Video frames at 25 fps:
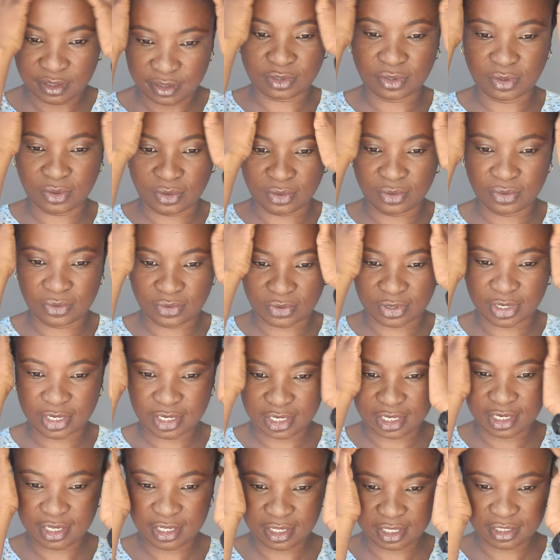So
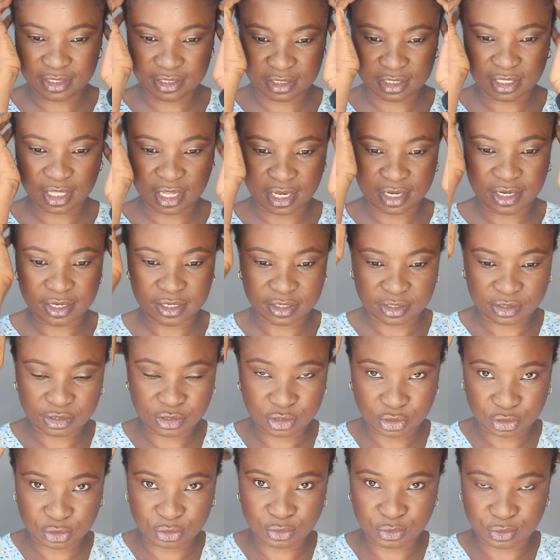already it's
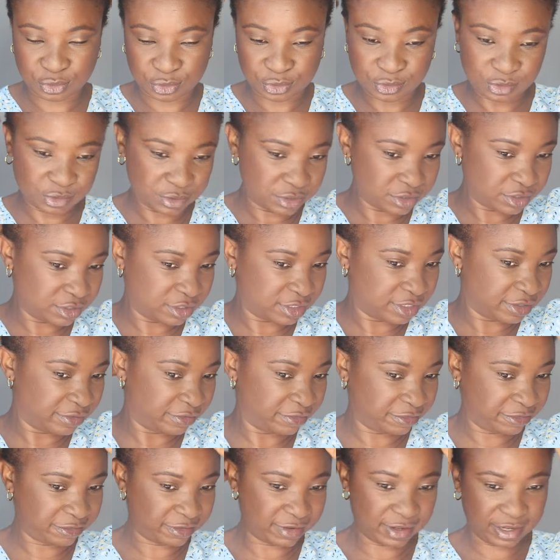starting to
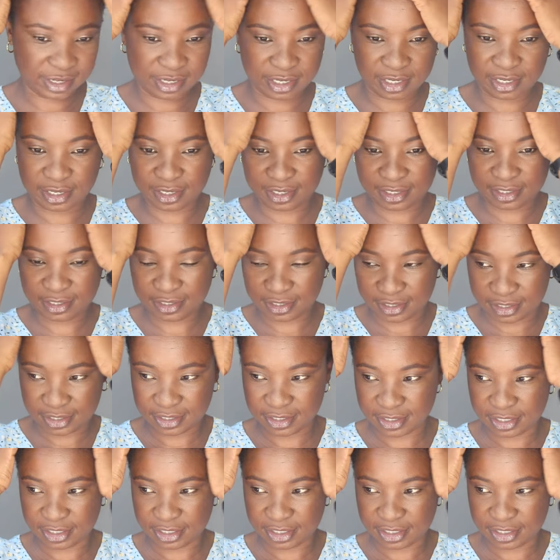define,